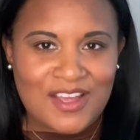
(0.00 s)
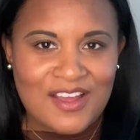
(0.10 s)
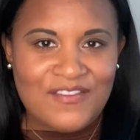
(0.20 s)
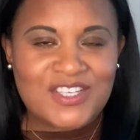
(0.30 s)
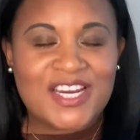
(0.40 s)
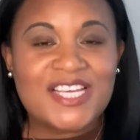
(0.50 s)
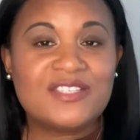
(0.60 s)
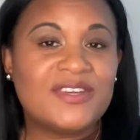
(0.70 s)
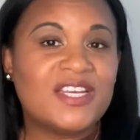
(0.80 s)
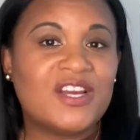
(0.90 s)
For today's
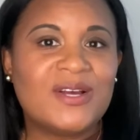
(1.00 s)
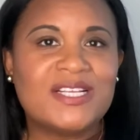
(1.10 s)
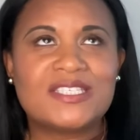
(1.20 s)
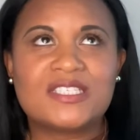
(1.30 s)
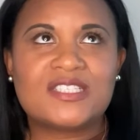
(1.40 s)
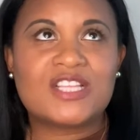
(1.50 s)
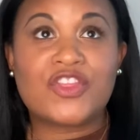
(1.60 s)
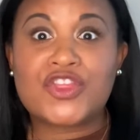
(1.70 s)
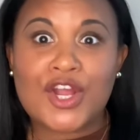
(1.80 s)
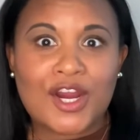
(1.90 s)
video, it's the
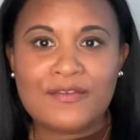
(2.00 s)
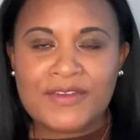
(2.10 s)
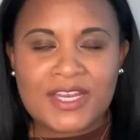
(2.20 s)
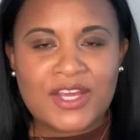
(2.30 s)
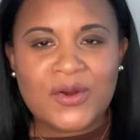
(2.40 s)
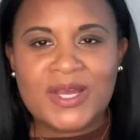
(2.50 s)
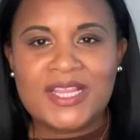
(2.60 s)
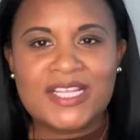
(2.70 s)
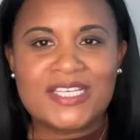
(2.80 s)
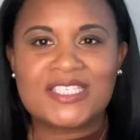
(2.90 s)
third video in
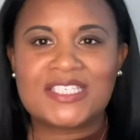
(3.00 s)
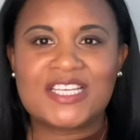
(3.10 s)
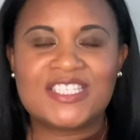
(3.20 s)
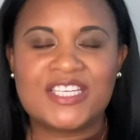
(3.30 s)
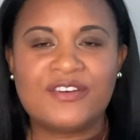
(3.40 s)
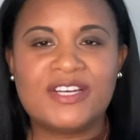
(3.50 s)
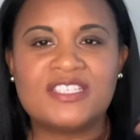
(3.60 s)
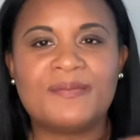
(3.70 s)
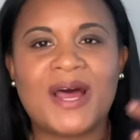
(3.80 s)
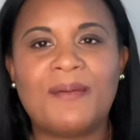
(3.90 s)
this series
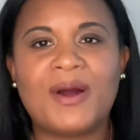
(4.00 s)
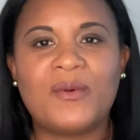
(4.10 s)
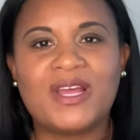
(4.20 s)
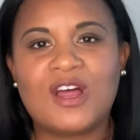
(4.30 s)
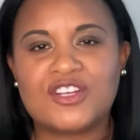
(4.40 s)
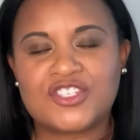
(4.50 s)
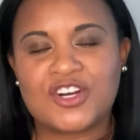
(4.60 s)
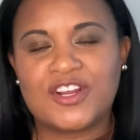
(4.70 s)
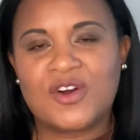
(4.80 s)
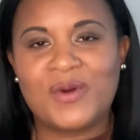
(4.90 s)
about my weight loss
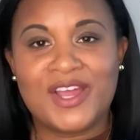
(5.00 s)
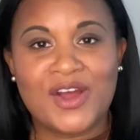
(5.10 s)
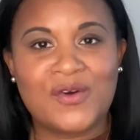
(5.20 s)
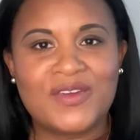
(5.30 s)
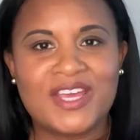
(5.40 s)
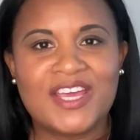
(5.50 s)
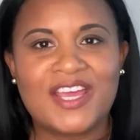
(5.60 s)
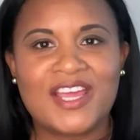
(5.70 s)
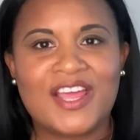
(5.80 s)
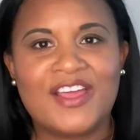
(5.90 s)
journey on Wegovy.
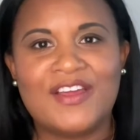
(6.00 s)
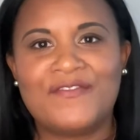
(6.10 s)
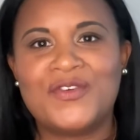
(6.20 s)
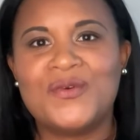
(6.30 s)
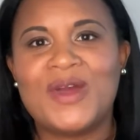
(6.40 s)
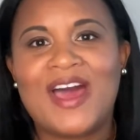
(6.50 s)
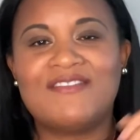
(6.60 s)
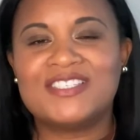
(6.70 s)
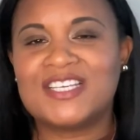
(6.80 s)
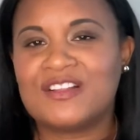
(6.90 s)
If you
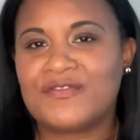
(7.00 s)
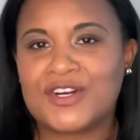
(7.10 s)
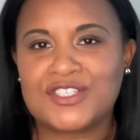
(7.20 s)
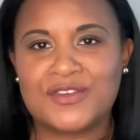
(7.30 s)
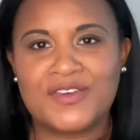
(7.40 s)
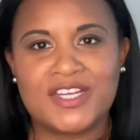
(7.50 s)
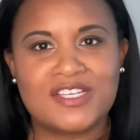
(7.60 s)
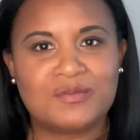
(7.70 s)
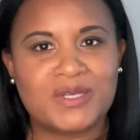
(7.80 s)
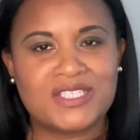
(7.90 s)
haven't seen the first two
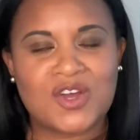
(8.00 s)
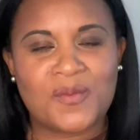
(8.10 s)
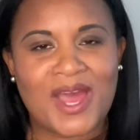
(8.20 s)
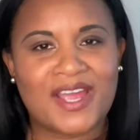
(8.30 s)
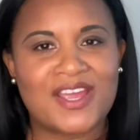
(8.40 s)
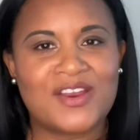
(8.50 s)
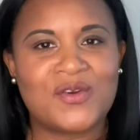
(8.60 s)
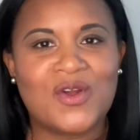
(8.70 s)
videos, please go back and